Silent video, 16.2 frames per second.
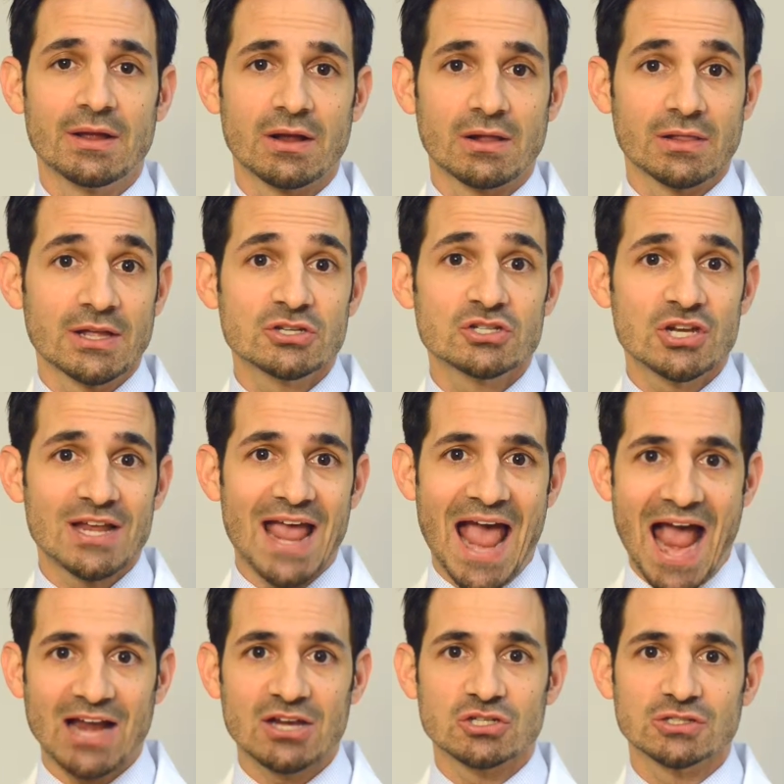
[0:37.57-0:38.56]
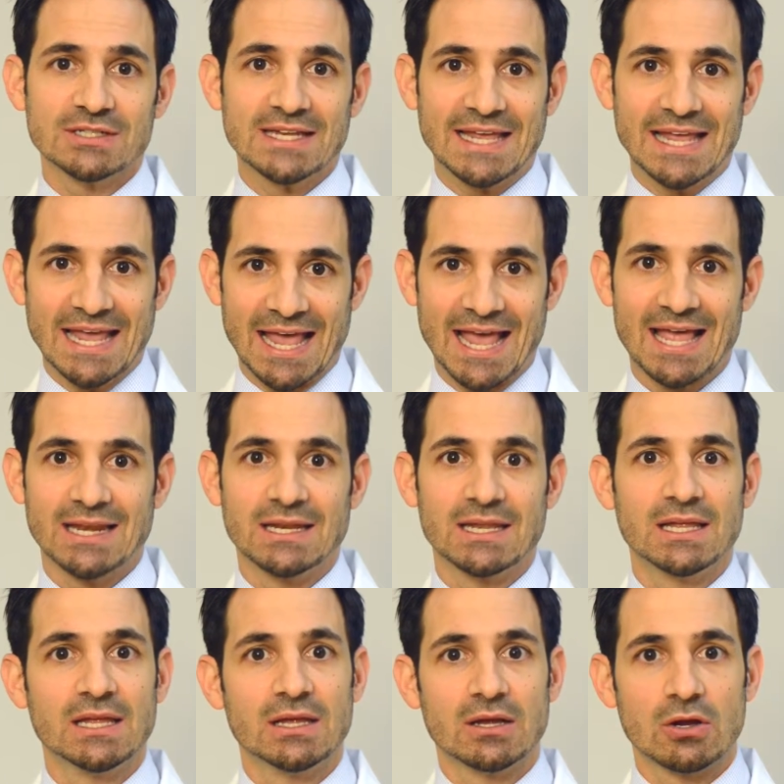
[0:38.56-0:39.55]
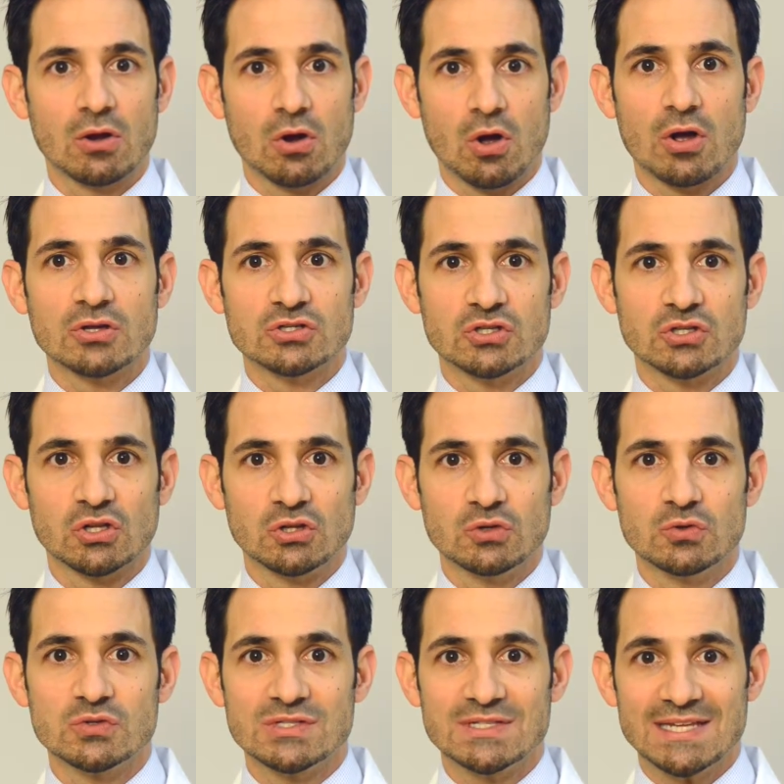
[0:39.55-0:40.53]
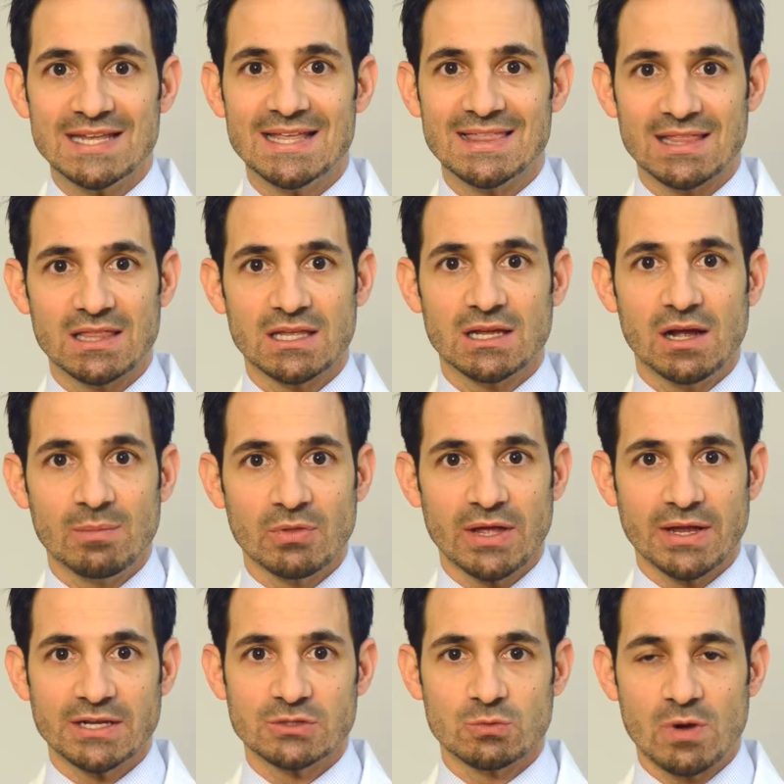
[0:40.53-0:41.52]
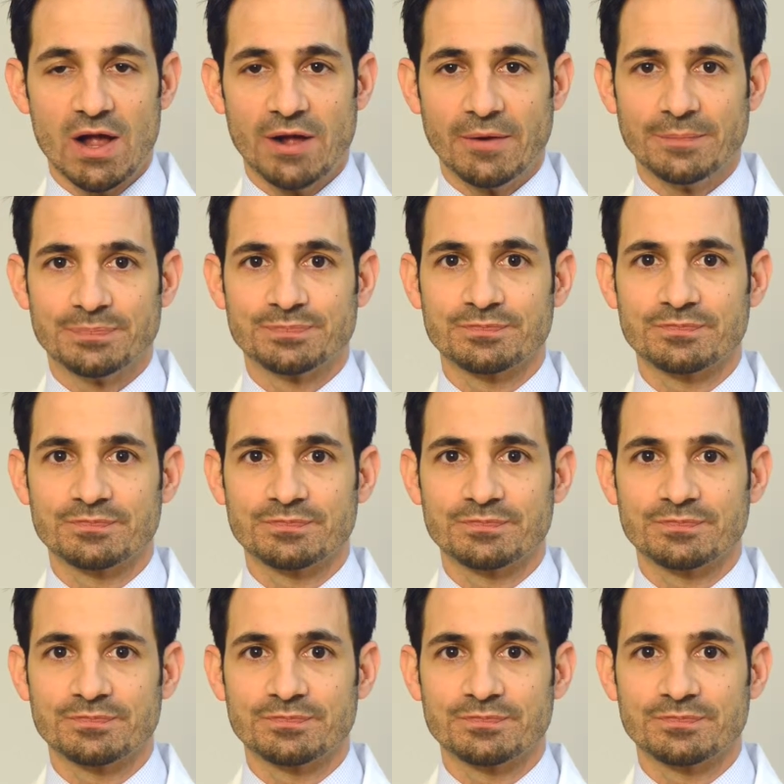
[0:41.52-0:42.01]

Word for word: Clenching actually can cause you to lose teeth at the gum line as well.